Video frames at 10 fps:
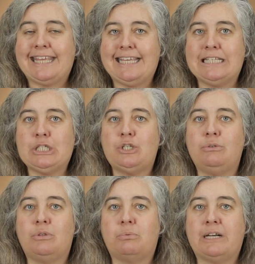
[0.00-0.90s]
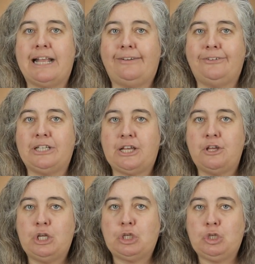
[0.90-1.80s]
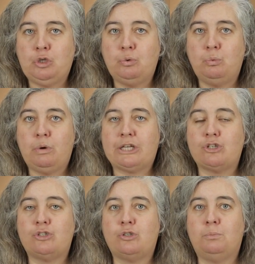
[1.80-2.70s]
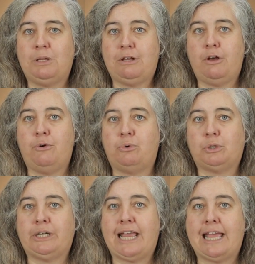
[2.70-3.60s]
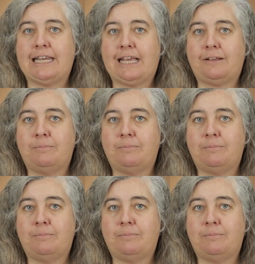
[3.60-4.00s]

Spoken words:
into the reality you wish to be co-creating.